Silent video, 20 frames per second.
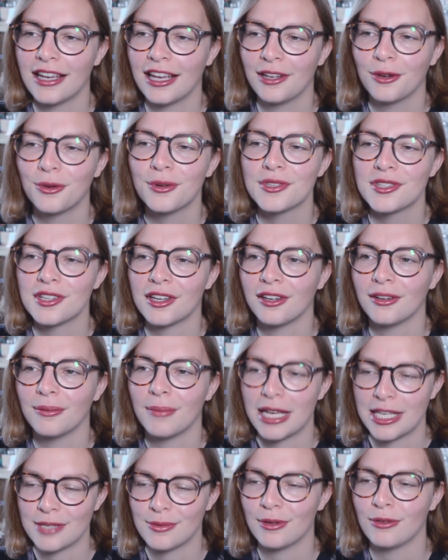it also
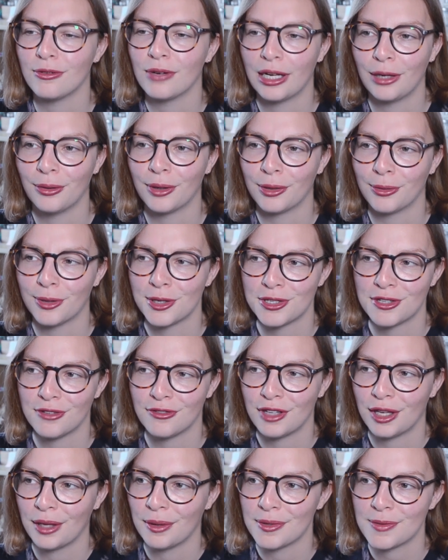makes me really want to watch the
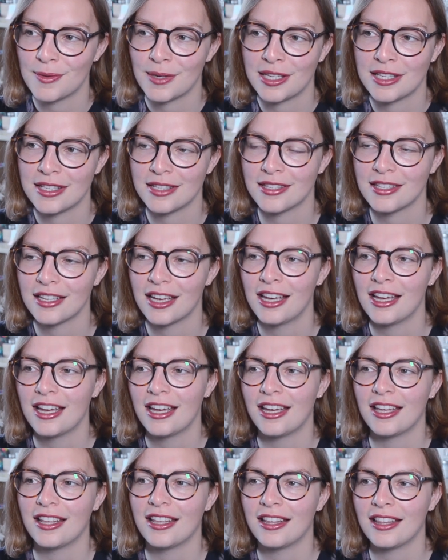films, because
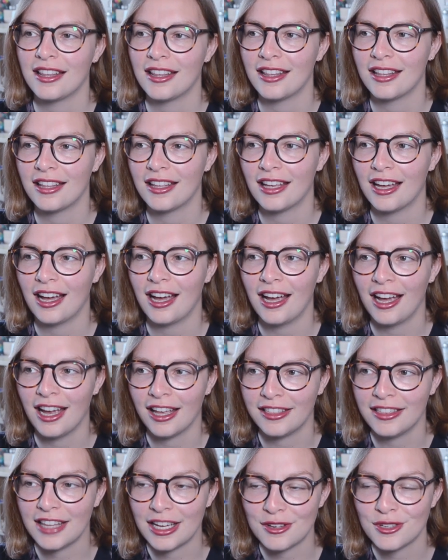
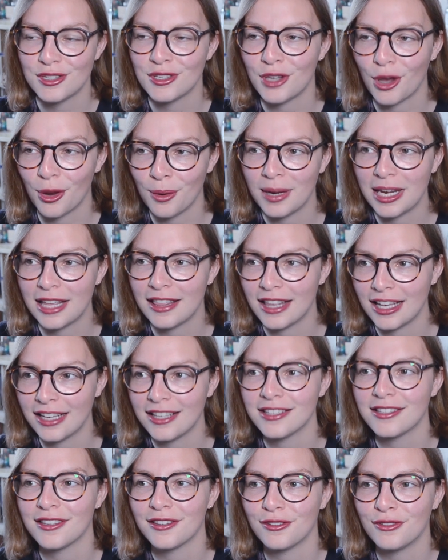there's so many
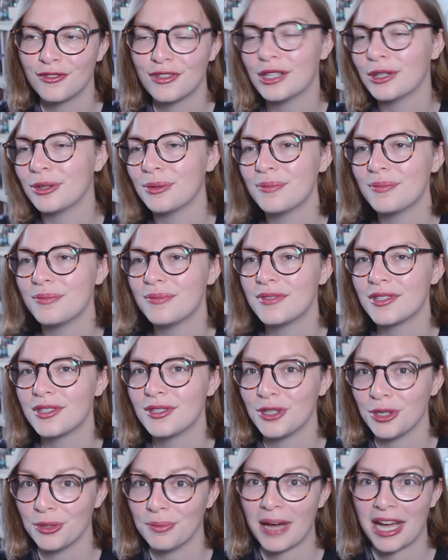things that the films
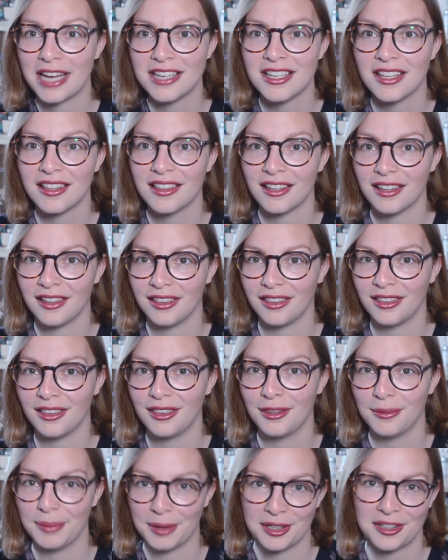do better than
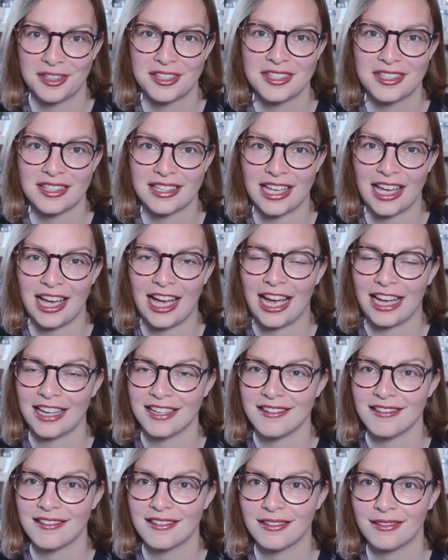the books.
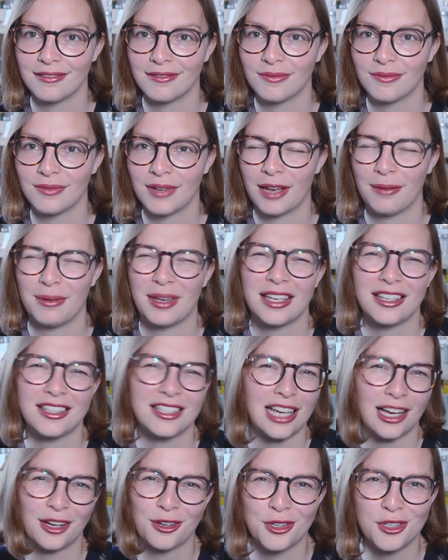And I mean, is
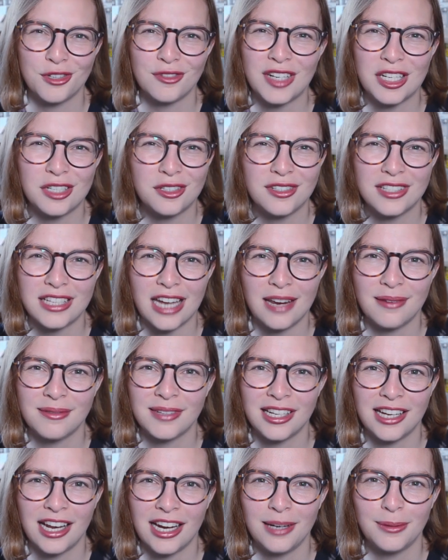that a controversial
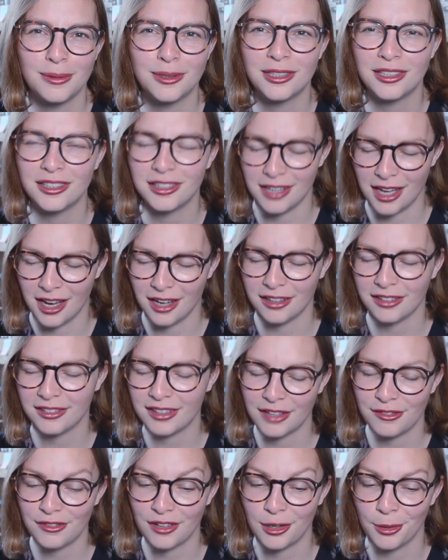statement anymore? No,
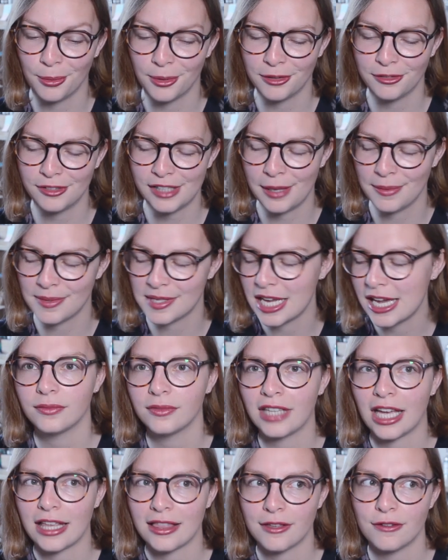they're phenomenal films.
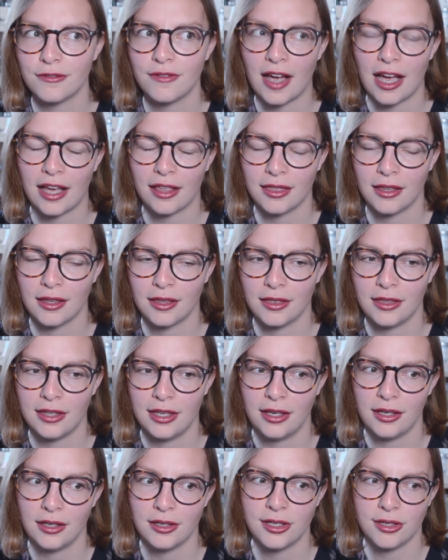Like the fact that
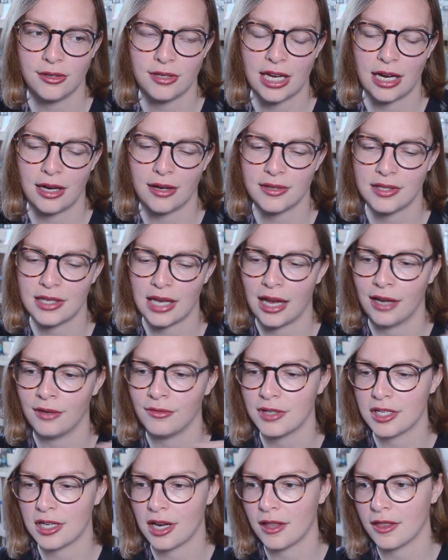The Two Towers and
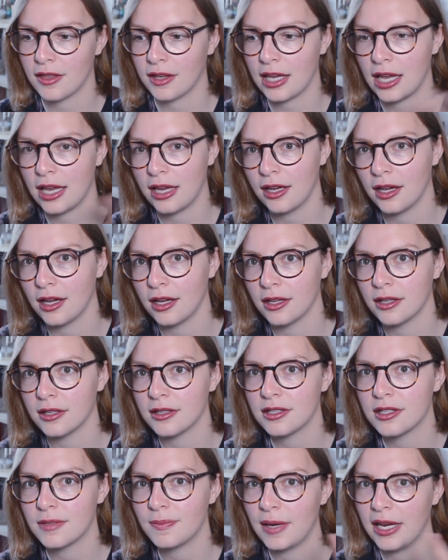Return of the King
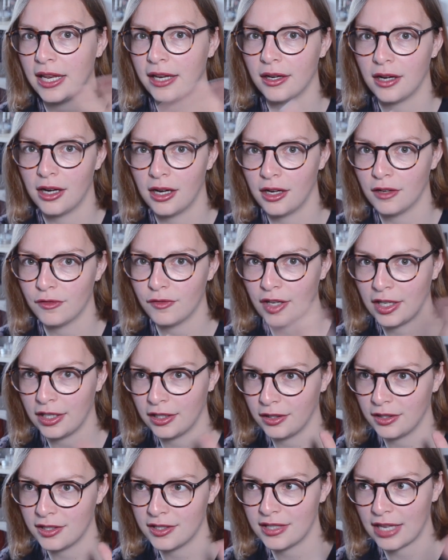are split in half,
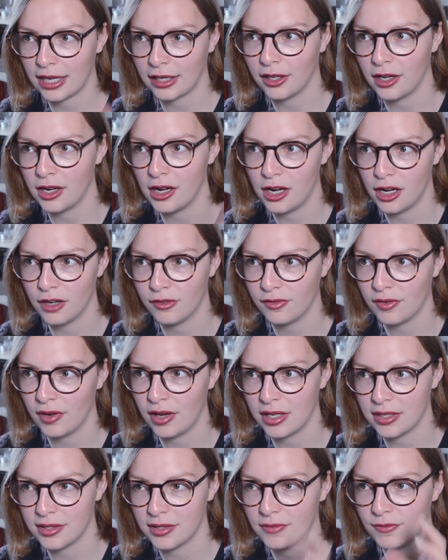and the second half
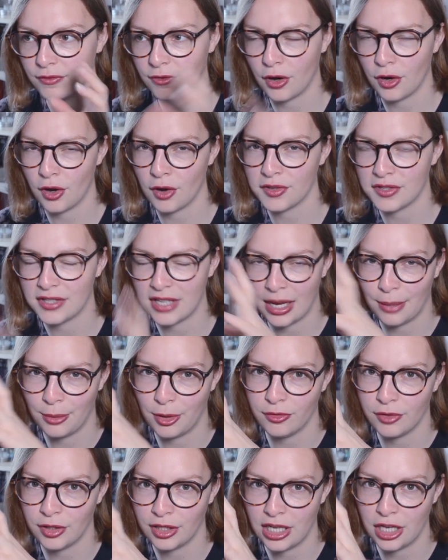is Frodo and Sam
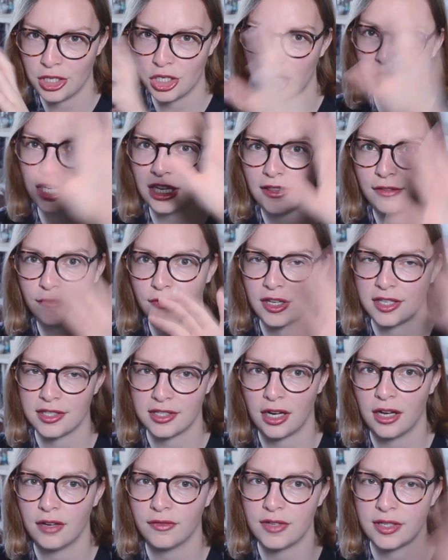off on their journey, and the first
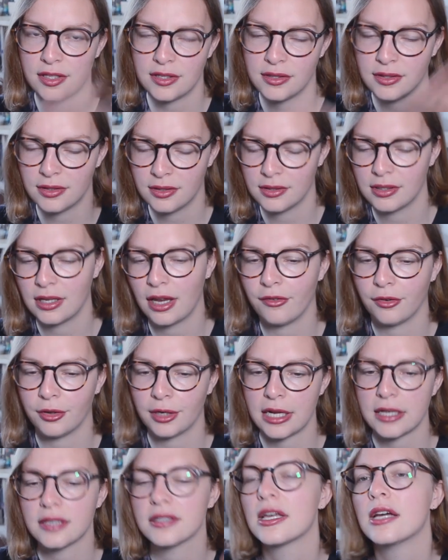half is
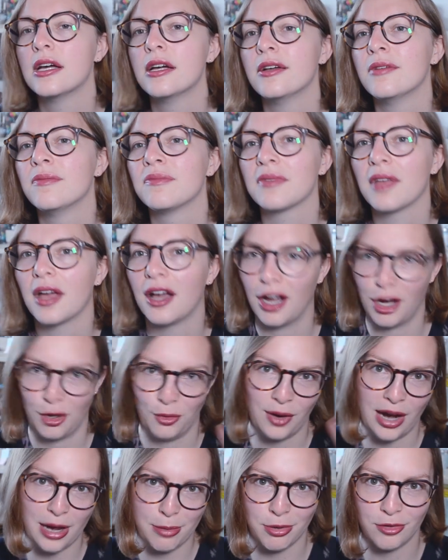everyone else. I
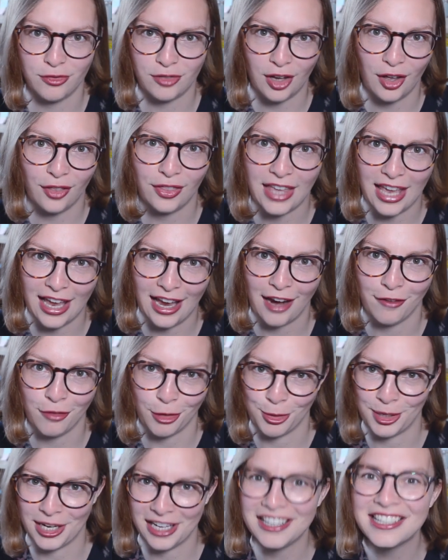way prefer the
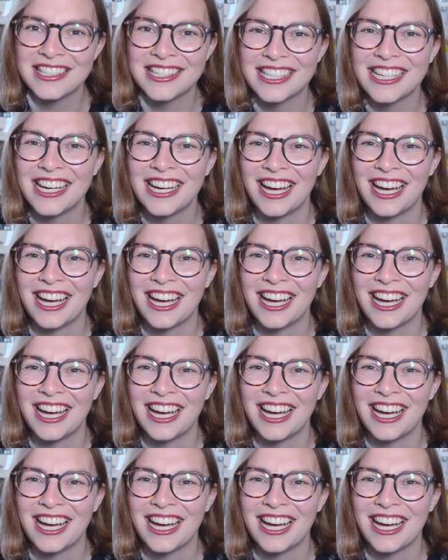everyone else.